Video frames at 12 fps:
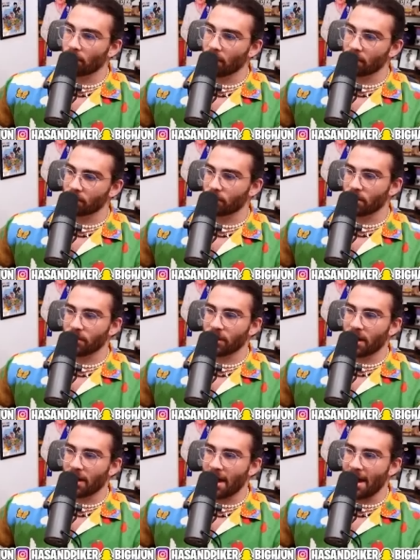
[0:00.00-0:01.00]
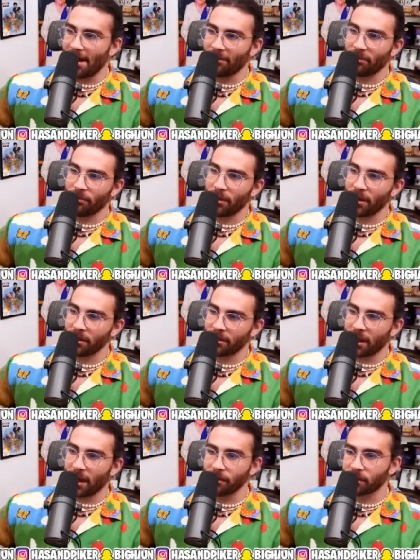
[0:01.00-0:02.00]
range? What do you mean? I have many
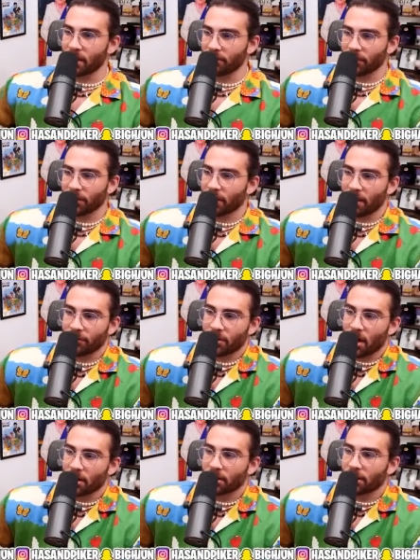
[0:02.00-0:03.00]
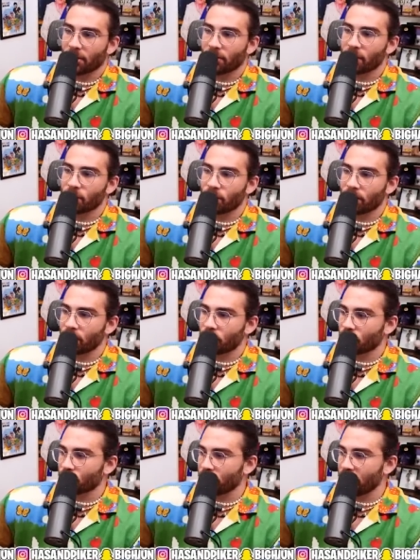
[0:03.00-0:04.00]
times. I've I've gone to the gun range with the
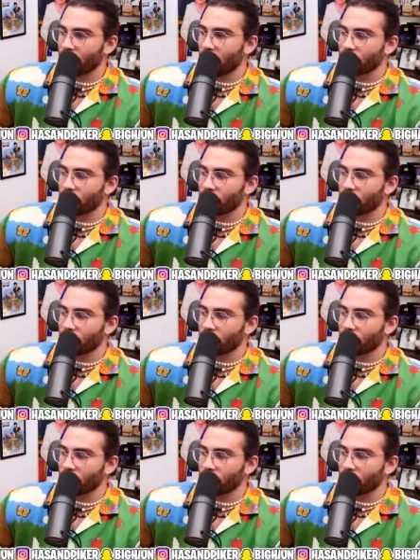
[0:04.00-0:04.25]
stream.